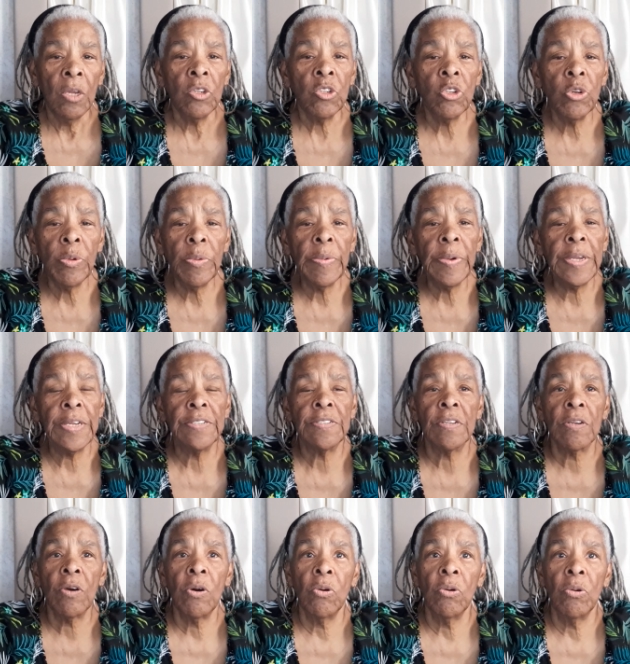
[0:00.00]
Two weeks
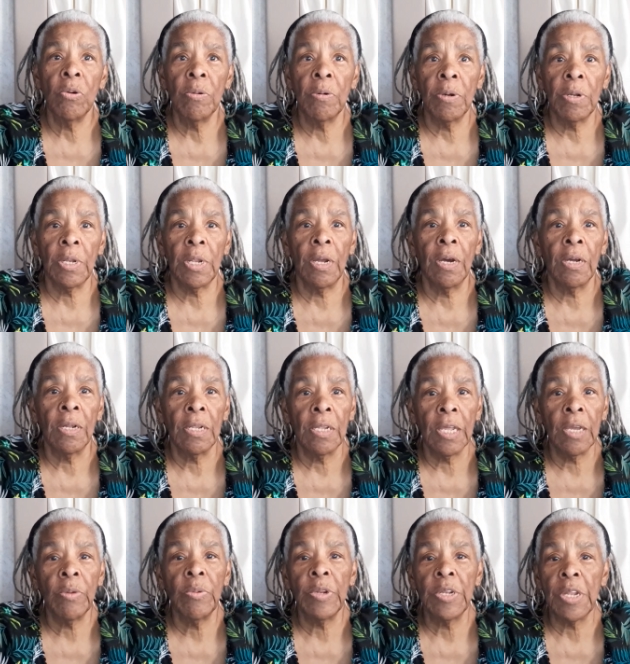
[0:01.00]
ago on a
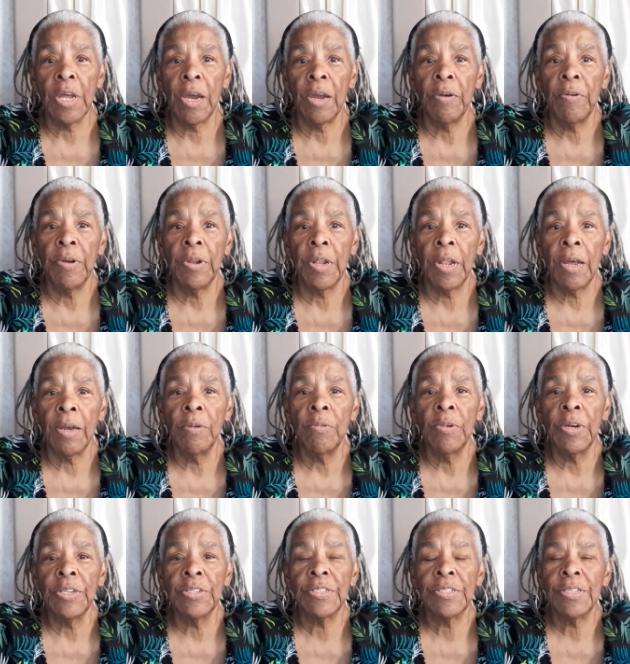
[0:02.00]
liquid diet, I
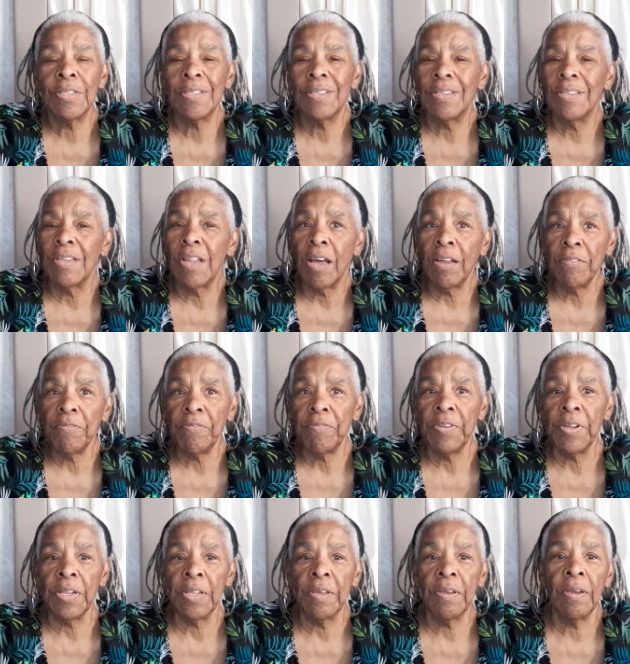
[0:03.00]
was not
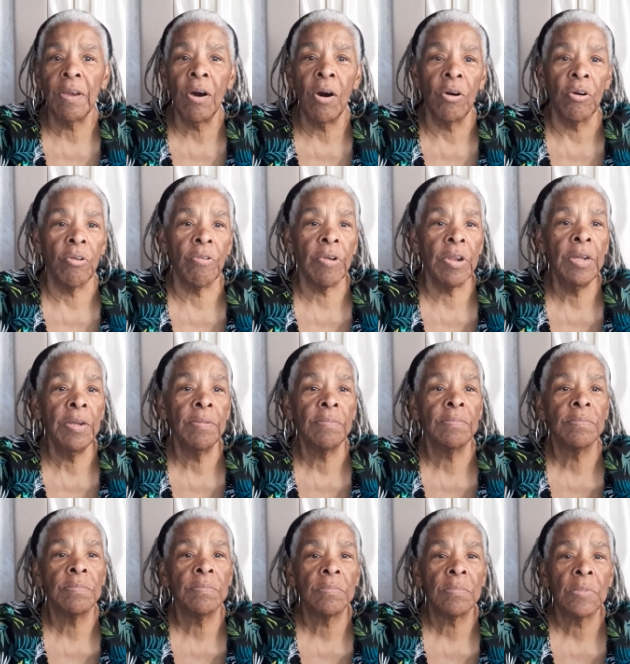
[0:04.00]
feeling hungry.
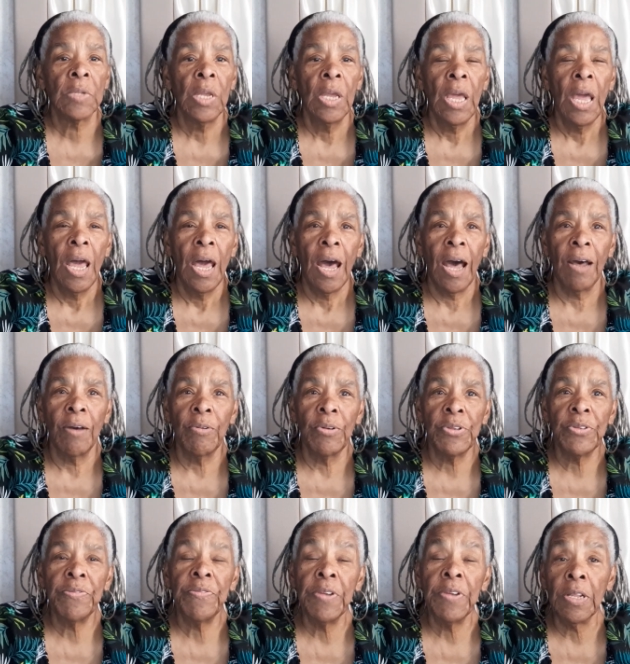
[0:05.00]
I
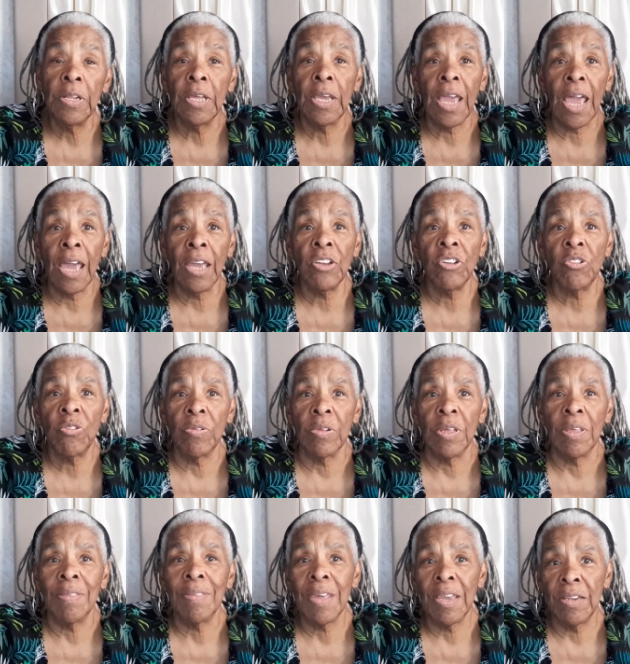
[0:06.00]
was feeling
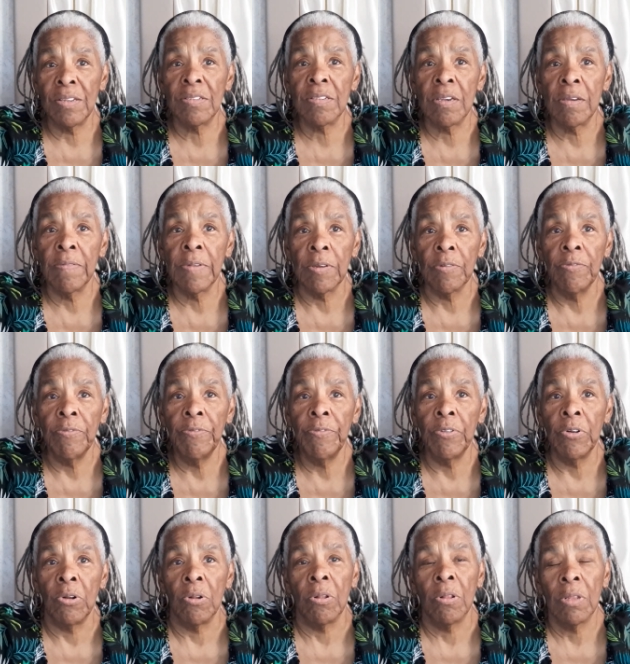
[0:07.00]
actually Thanksgiving
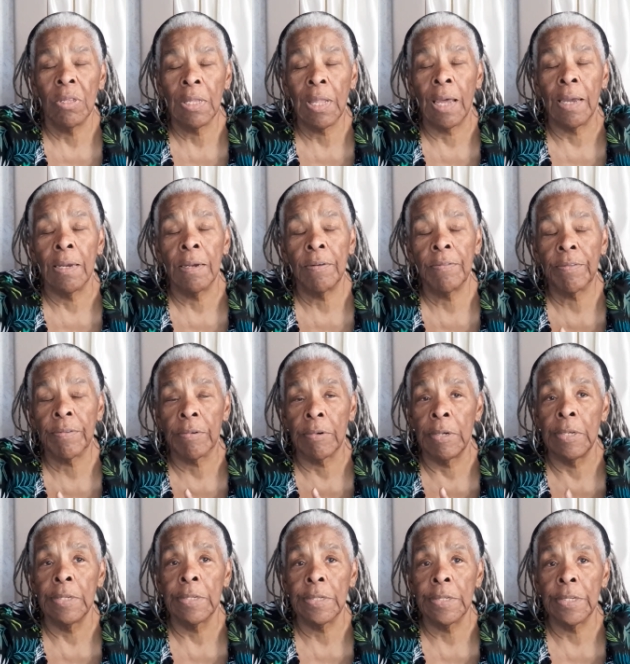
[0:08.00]
full. Like, for
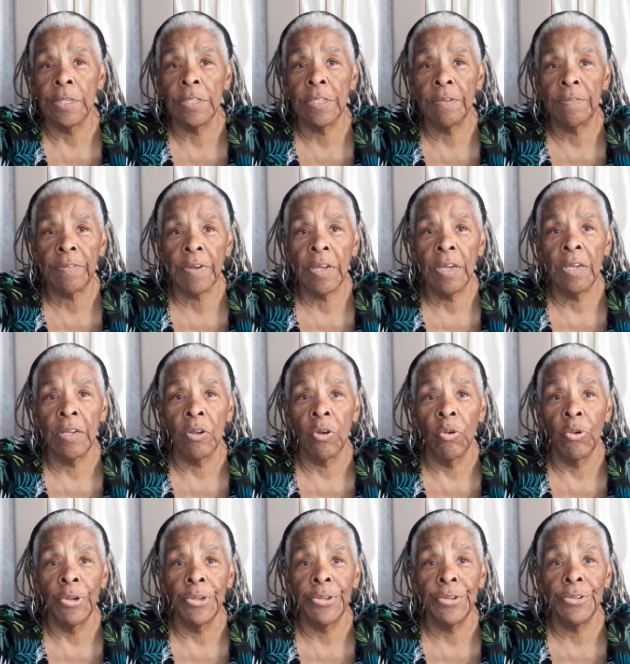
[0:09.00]
instance, if I had
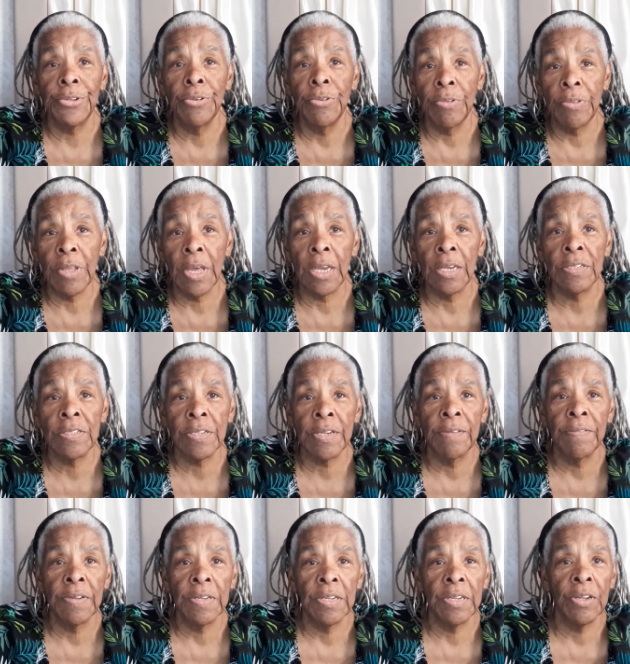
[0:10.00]
gone to 2
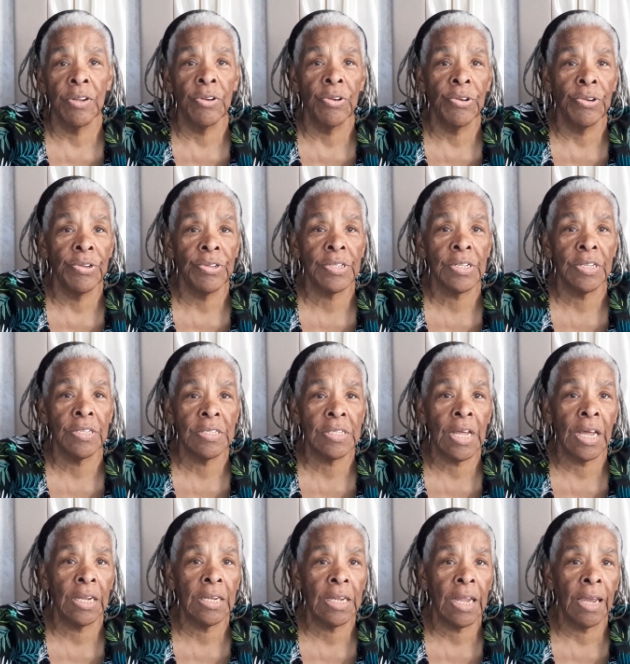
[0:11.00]
Thanksgiving dinners and
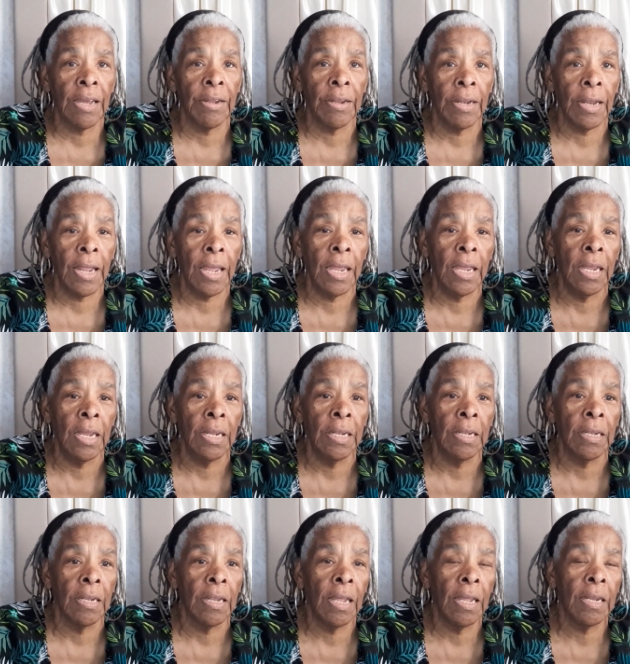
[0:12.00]
sat down and ate
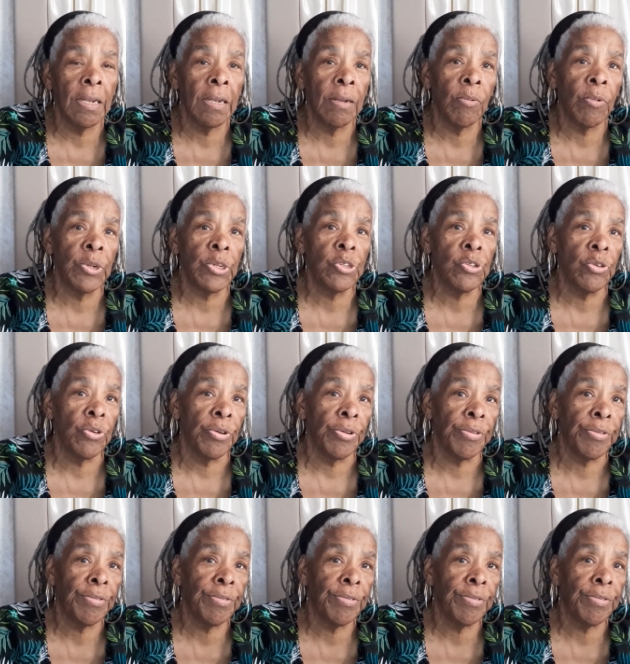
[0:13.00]
and then went to a